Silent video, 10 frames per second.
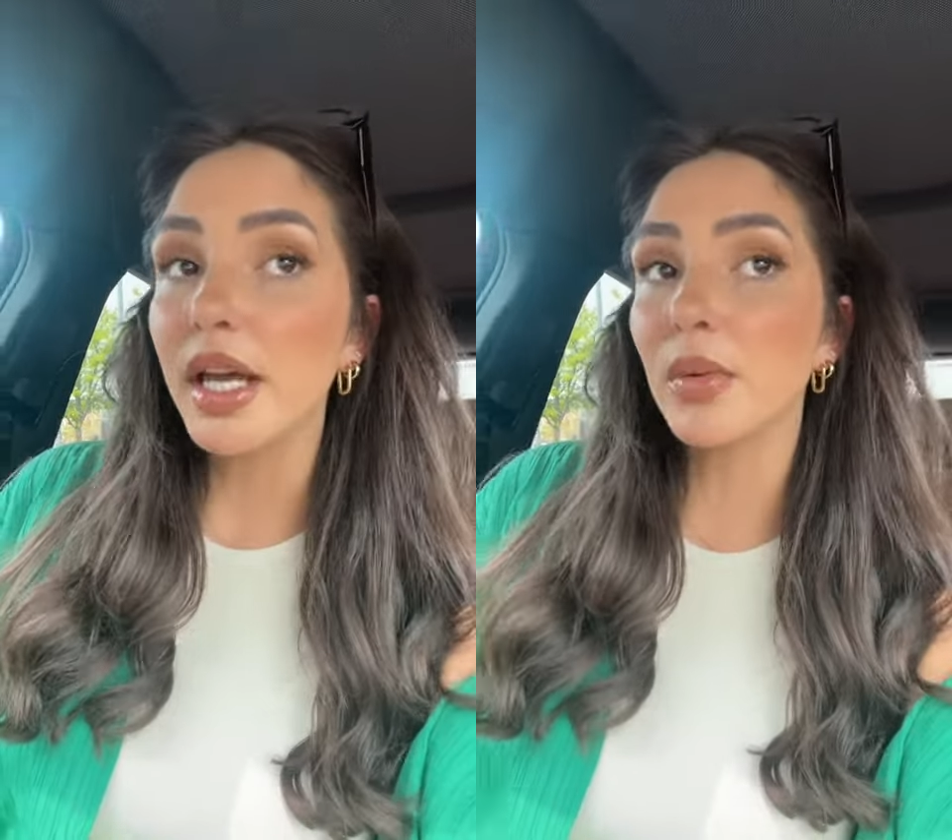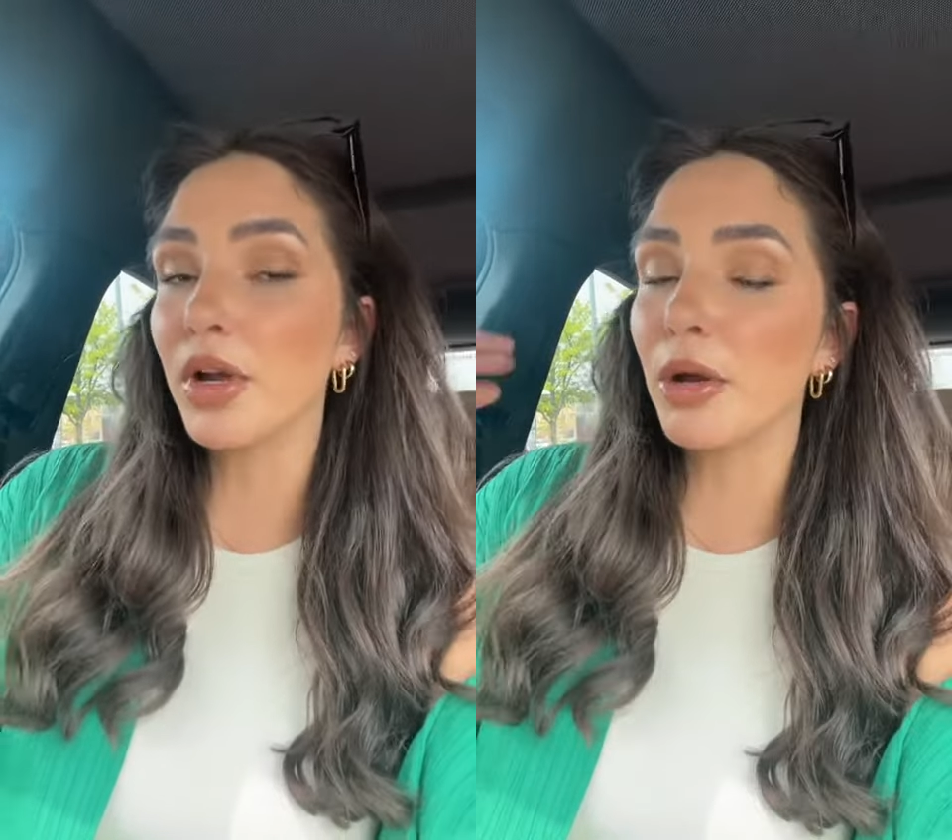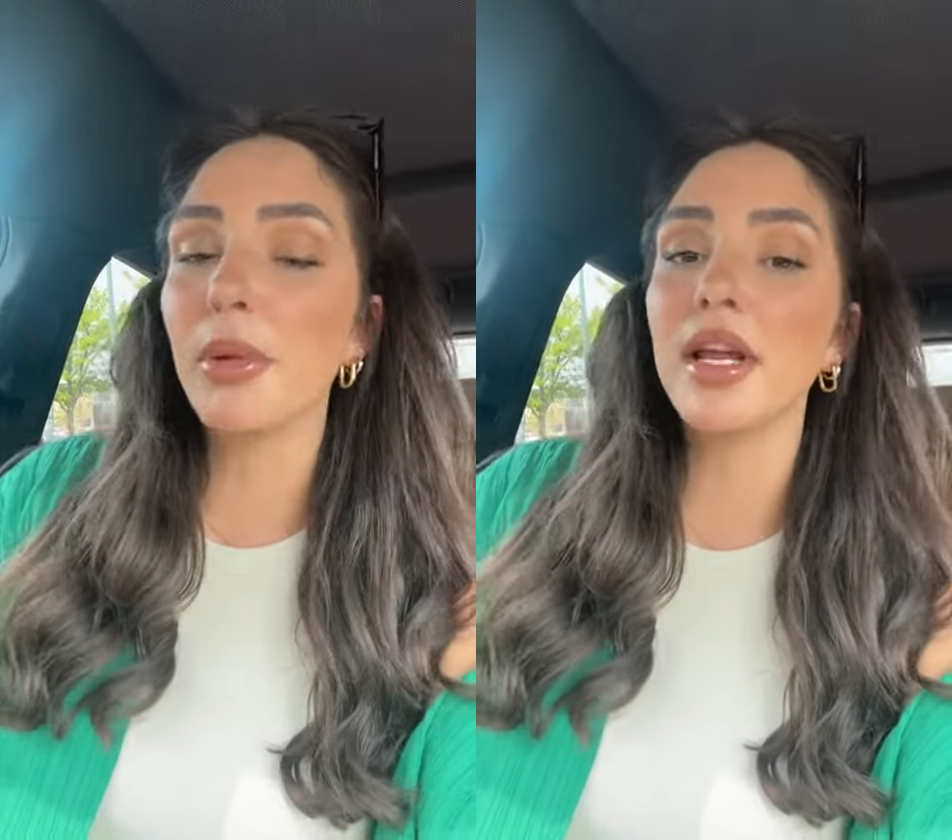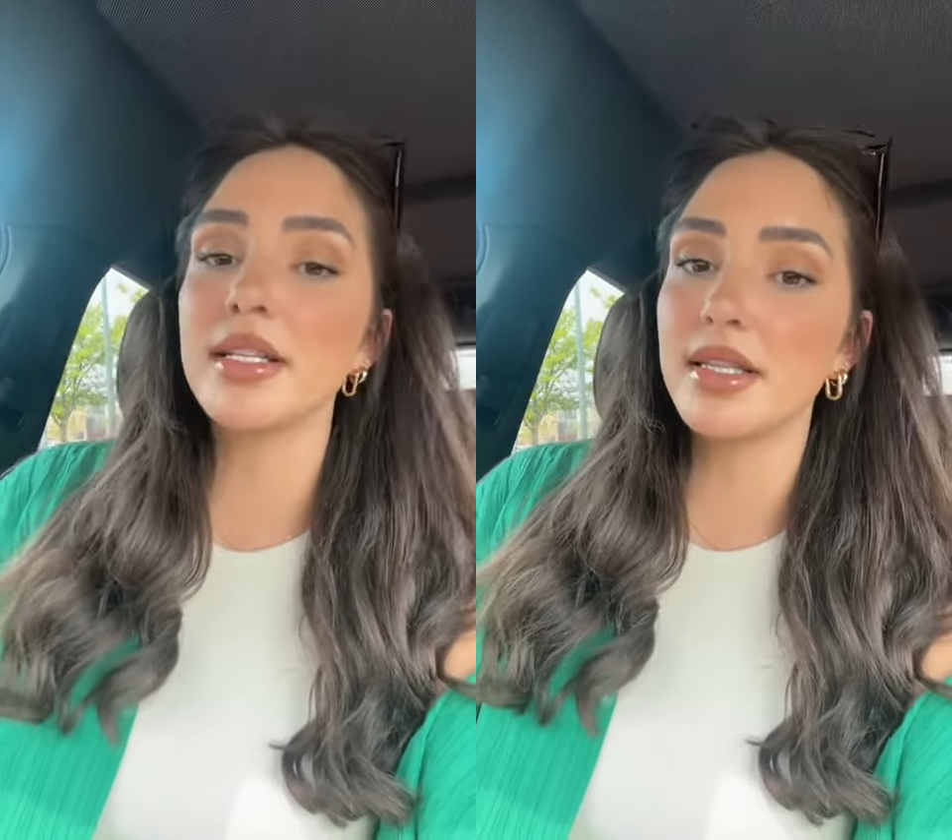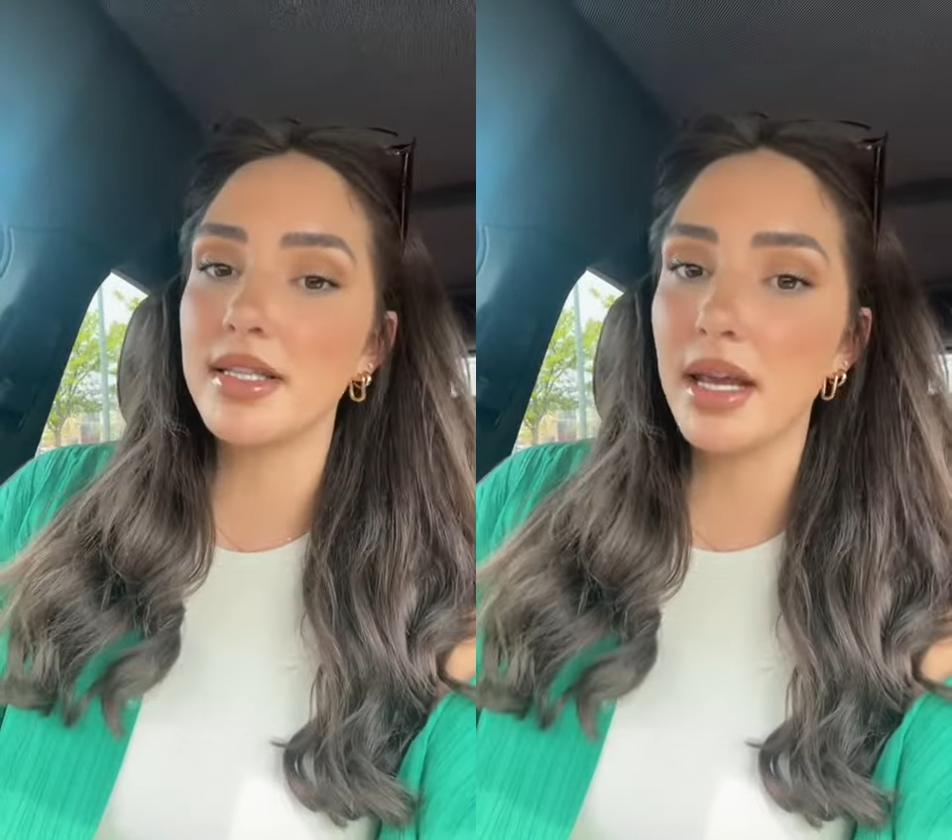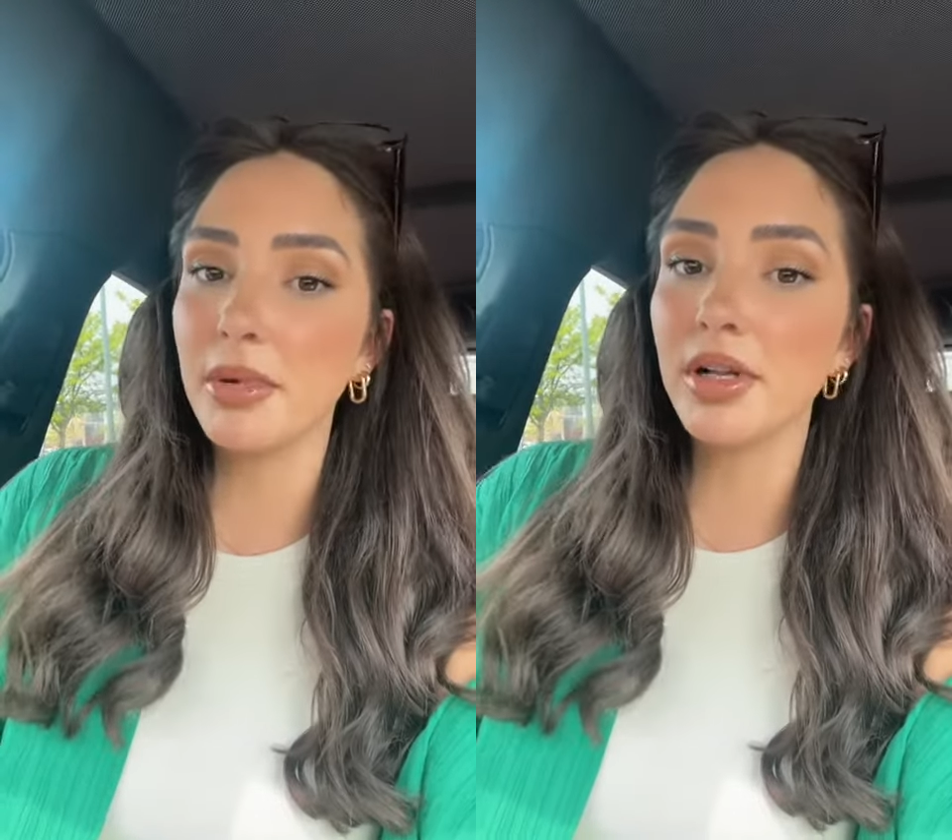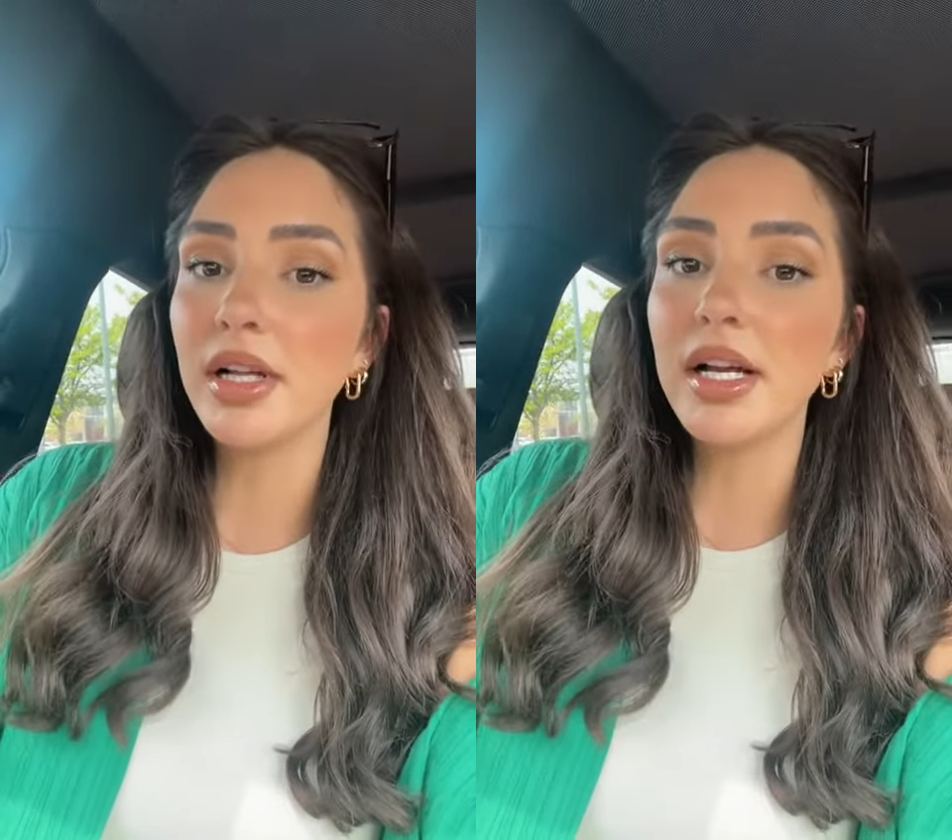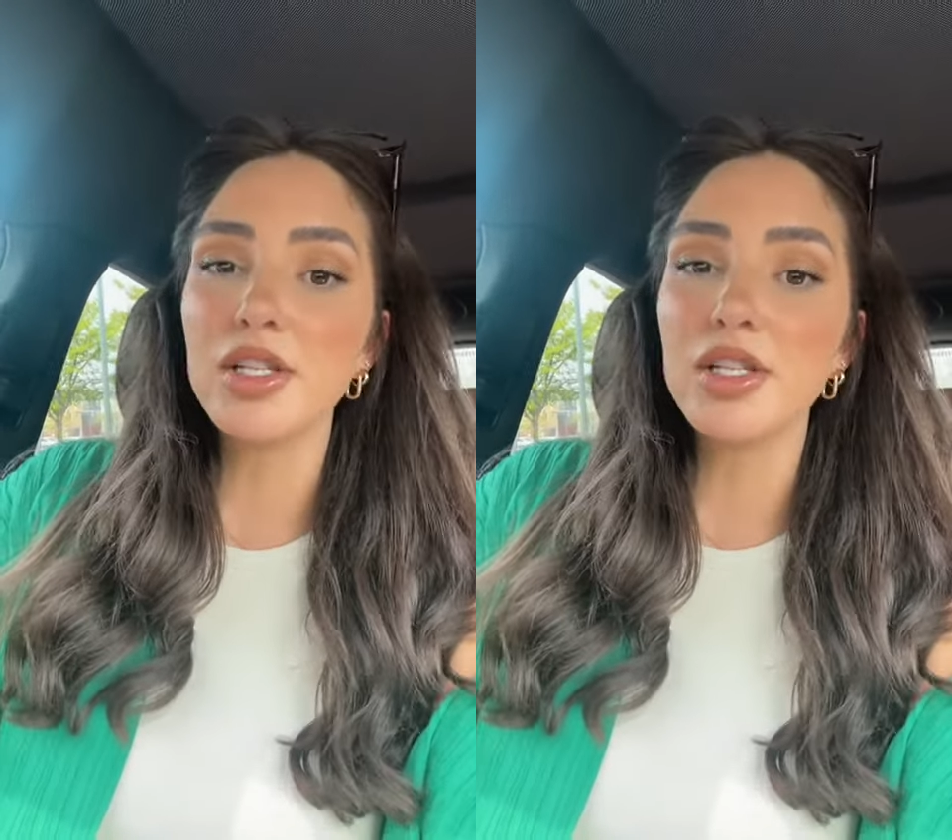and what you're bringing to the table.